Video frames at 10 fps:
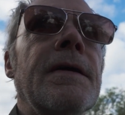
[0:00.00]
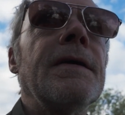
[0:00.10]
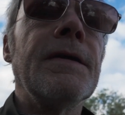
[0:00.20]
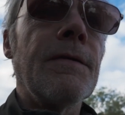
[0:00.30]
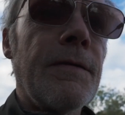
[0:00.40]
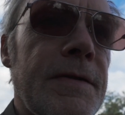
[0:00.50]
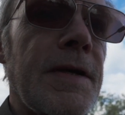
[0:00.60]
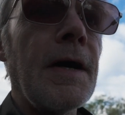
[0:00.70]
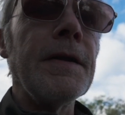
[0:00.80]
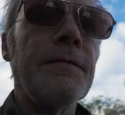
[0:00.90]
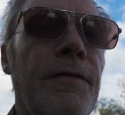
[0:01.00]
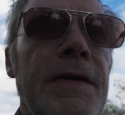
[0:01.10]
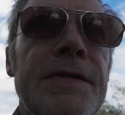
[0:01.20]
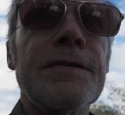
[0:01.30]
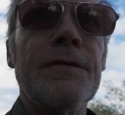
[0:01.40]
you know, the tight
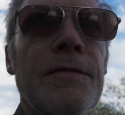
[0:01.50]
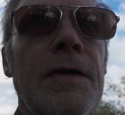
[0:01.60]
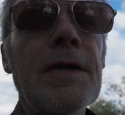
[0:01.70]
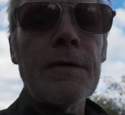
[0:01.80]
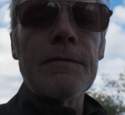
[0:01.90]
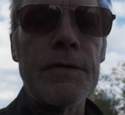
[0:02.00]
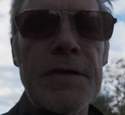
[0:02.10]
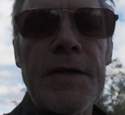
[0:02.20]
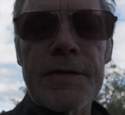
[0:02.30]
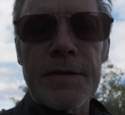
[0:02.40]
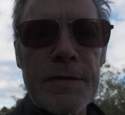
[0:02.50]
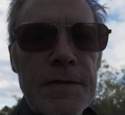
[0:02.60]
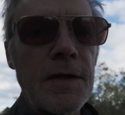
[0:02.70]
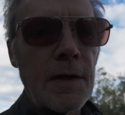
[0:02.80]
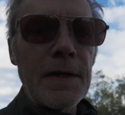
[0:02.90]
fist of
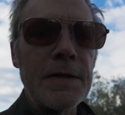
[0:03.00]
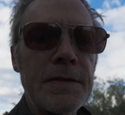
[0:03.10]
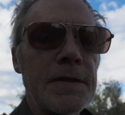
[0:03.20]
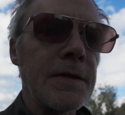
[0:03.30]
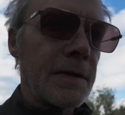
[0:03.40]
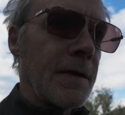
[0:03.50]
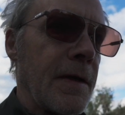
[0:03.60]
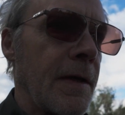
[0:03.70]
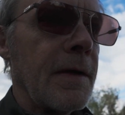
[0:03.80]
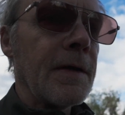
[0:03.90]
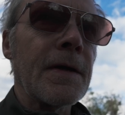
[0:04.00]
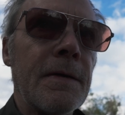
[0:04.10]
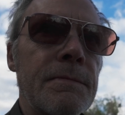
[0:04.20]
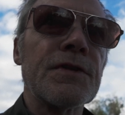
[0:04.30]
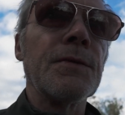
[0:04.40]
resistance at least,
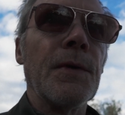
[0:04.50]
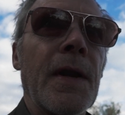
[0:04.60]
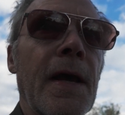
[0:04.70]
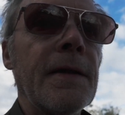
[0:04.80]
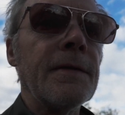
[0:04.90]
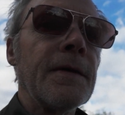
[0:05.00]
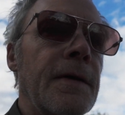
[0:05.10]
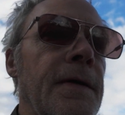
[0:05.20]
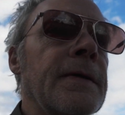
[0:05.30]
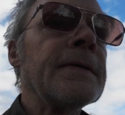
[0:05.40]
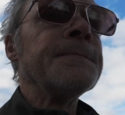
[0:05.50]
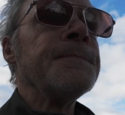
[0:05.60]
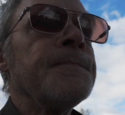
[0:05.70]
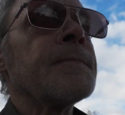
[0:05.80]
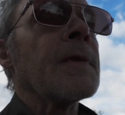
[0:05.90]
comes to an end.
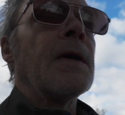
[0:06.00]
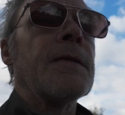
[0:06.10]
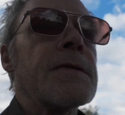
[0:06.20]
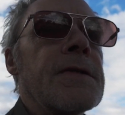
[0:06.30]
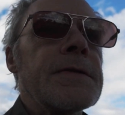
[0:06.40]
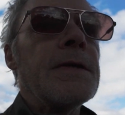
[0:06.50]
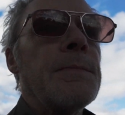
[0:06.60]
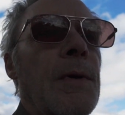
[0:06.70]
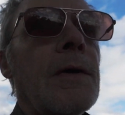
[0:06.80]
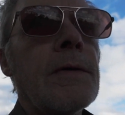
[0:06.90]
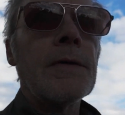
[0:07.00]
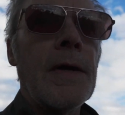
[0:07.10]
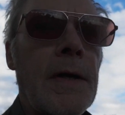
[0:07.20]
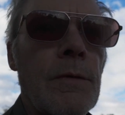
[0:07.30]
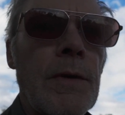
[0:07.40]
And there's a deeper
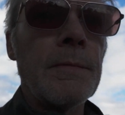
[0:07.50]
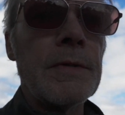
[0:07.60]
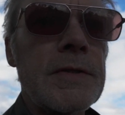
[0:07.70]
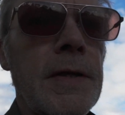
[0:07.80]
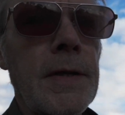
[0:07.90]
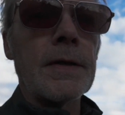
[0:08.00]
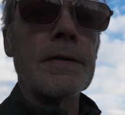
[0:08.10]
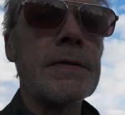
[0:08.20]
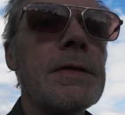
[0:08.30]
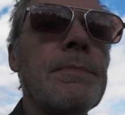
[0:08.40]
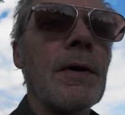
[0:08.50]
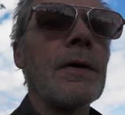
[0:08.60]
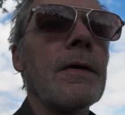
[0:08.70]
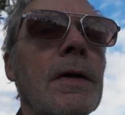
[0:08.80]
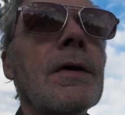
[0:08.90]
equanimity and a
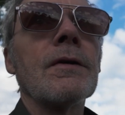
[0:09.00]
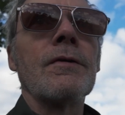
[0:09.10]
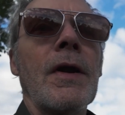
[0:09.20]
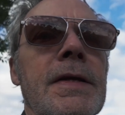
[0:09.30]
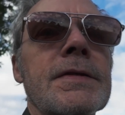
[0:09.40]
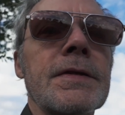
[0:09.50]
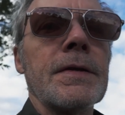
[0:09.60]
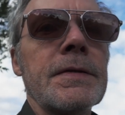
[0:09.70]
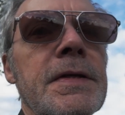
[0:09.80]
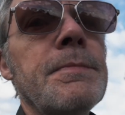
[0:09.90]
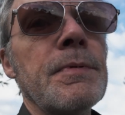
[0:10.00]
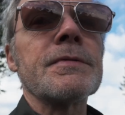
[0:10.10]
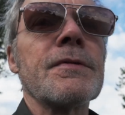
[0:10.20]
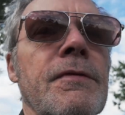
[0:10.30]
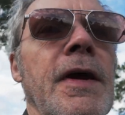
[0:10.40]
deeper grace and a deeper
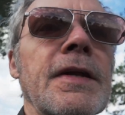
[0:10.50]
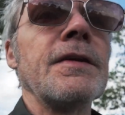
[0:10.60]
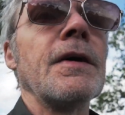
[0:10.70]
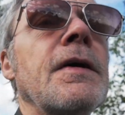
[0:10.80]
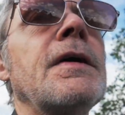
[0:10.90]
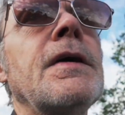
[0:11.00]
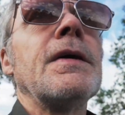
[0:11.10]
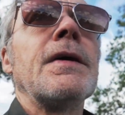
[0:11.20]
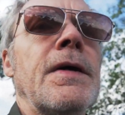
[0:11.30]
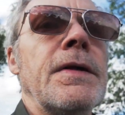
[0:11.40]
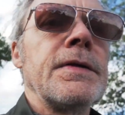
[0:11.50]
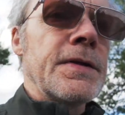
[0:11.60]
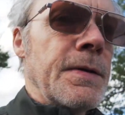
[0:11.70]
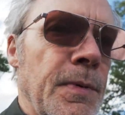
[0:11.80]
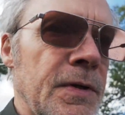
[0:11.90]
surrender and a
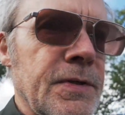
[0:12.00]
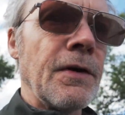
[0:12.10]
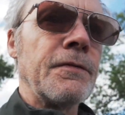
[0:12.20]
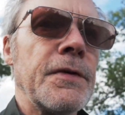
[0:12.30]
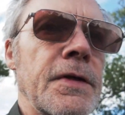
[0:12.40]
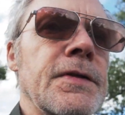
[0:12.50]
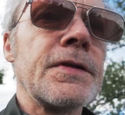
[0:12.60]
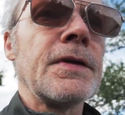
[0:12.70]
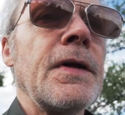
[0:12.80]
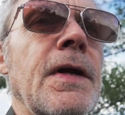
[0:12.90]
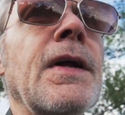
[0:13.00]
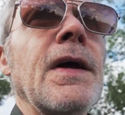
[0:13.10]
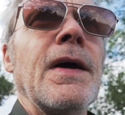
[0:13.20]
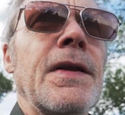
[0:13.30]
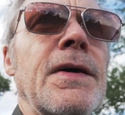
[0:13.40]
deeper softness
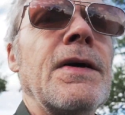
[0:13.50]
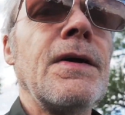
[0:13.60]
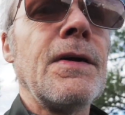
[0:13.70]
and